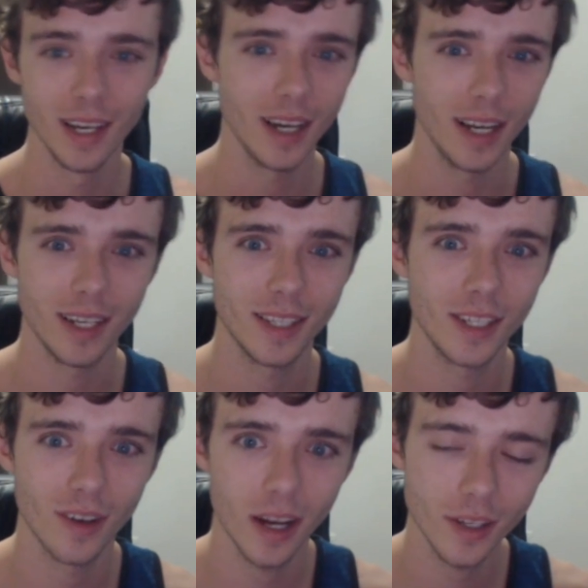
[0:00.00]
And he said,
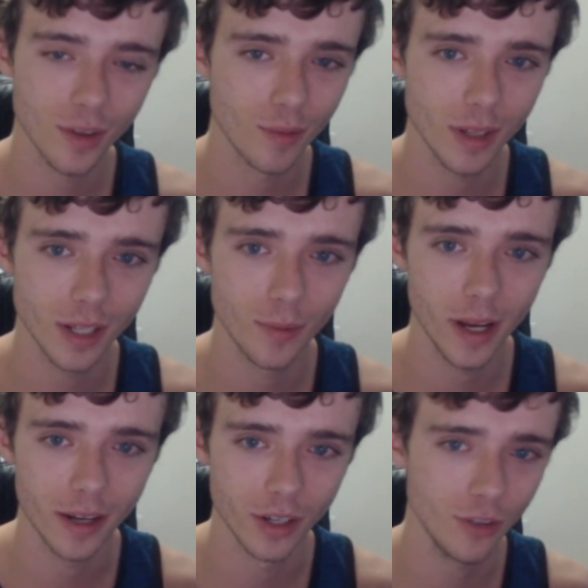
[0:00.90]
your eyes are really
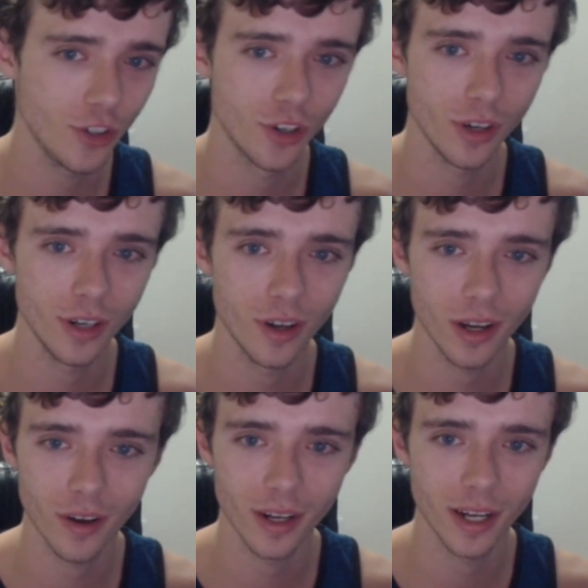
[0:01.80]
red. Are you sure you're
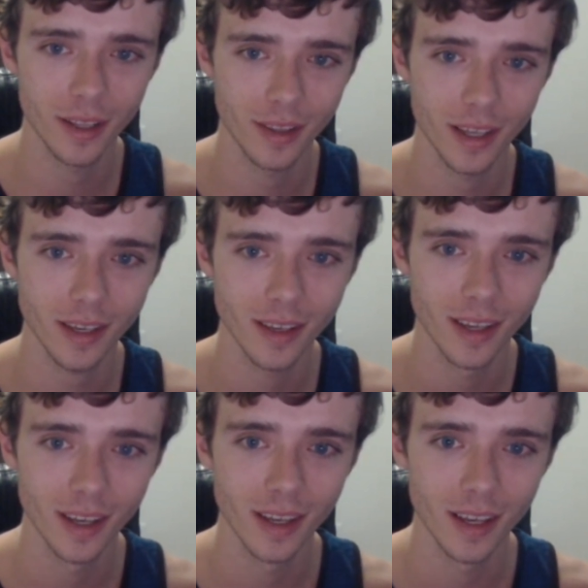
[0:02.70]
not on anything?
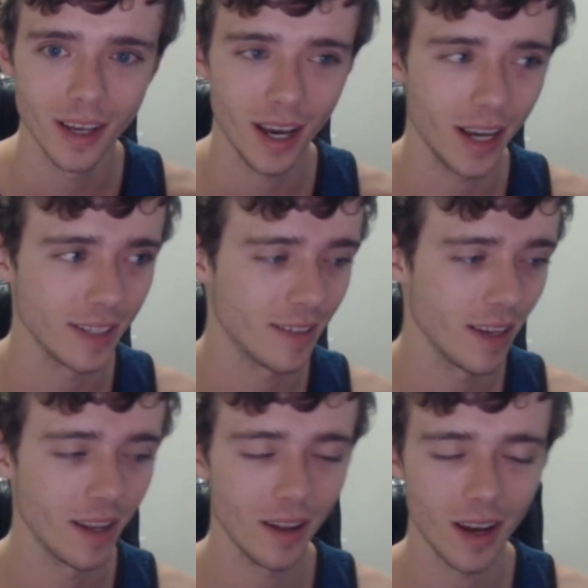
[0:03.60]
I
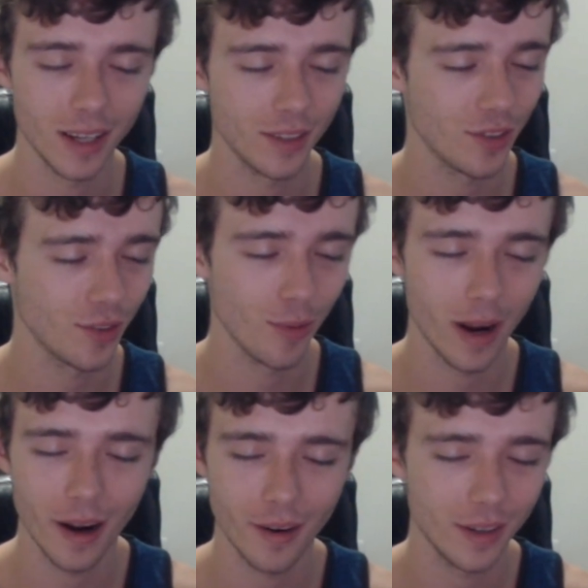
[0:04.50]
said, I
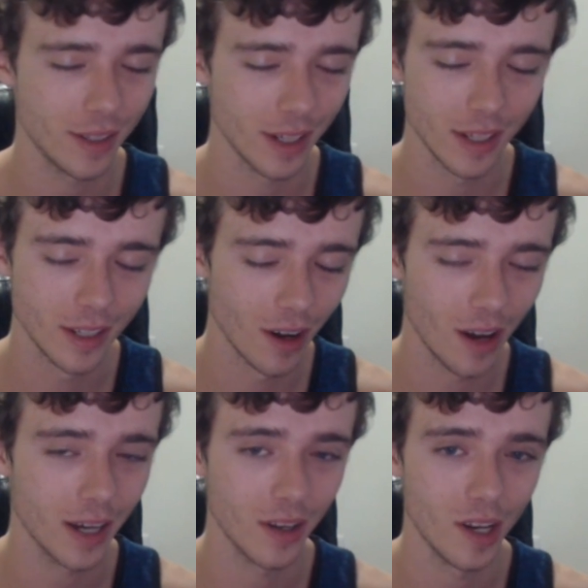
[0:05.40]
swear to
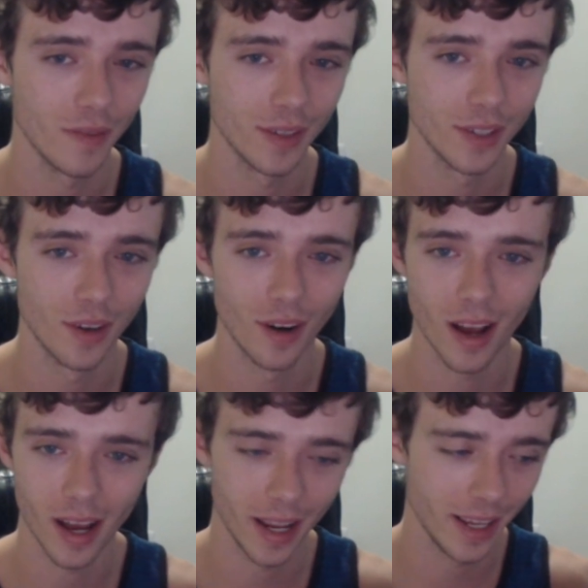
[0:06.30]
God, officer,
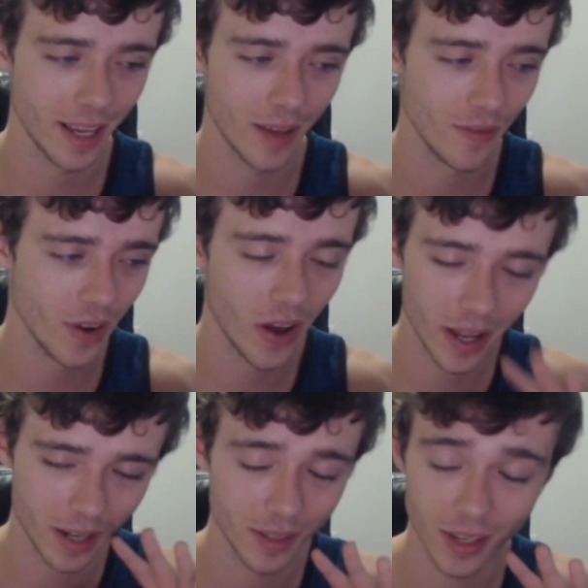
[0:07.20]
I have
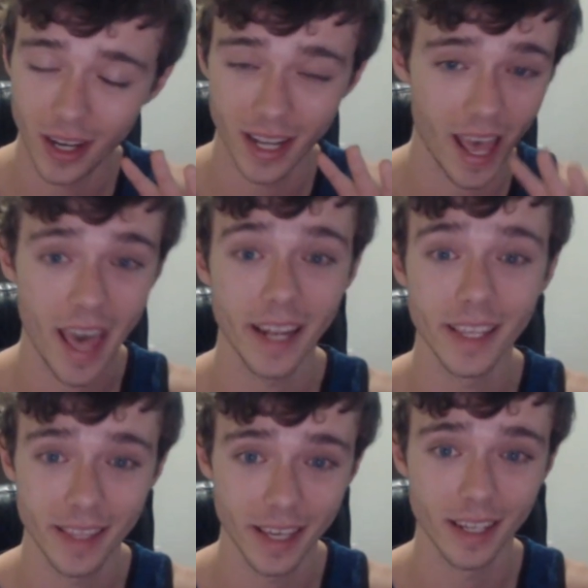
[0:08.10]
not done
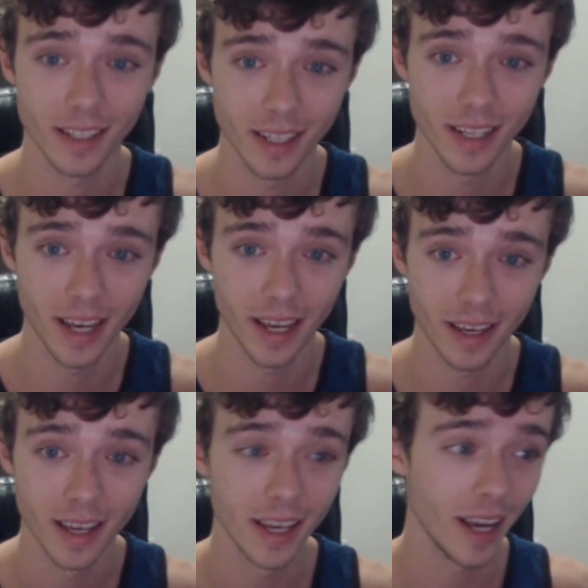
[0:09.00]
anything
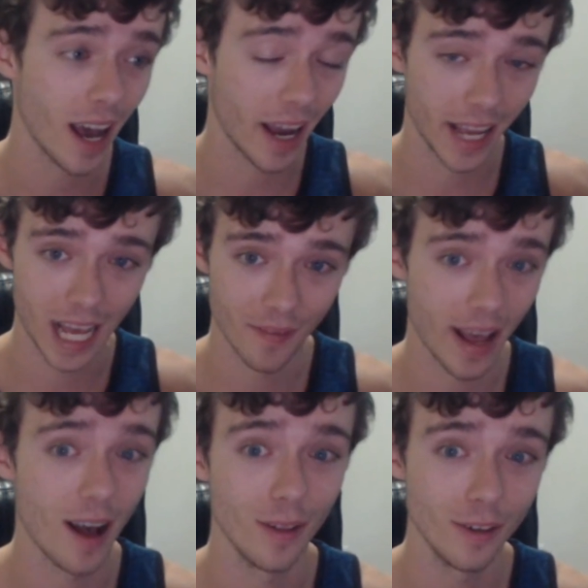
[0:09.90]
today. I have
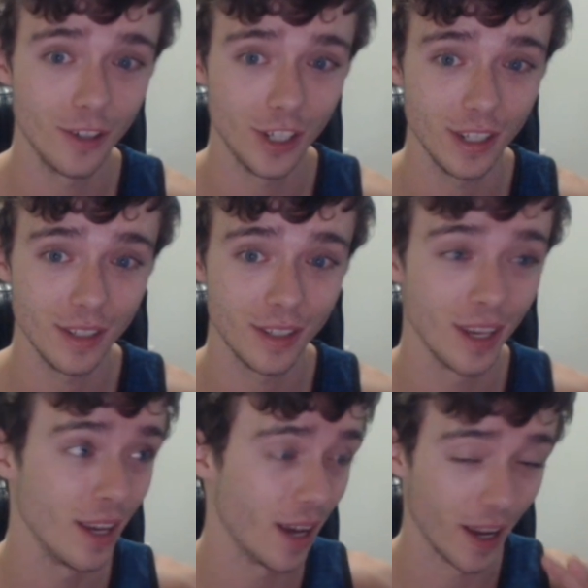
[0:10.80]
allergies.
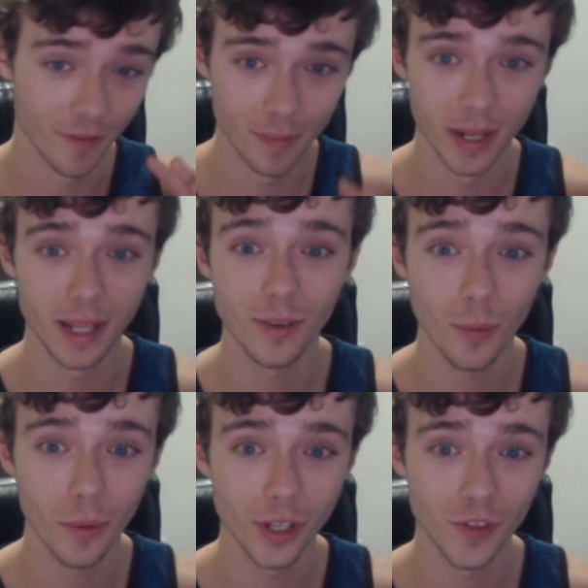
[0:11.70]
I've been in the
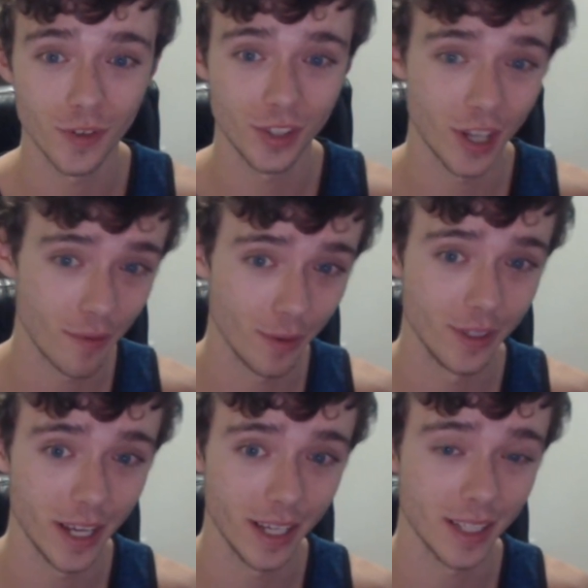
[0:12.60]
woods for several
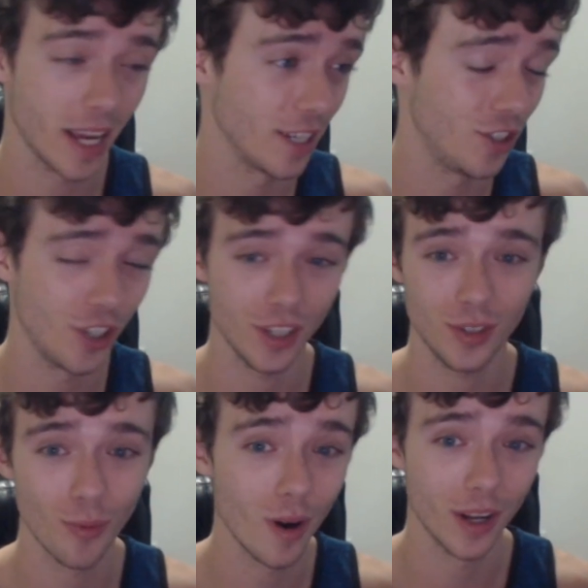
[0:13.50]
days. I
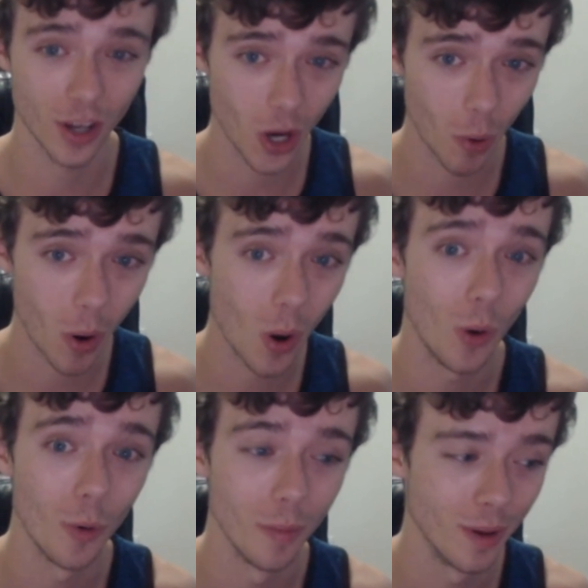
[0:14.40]
just want to go
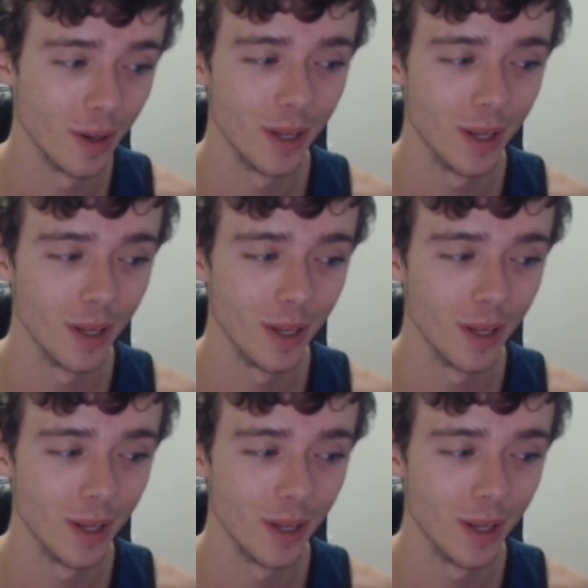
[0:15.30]
home.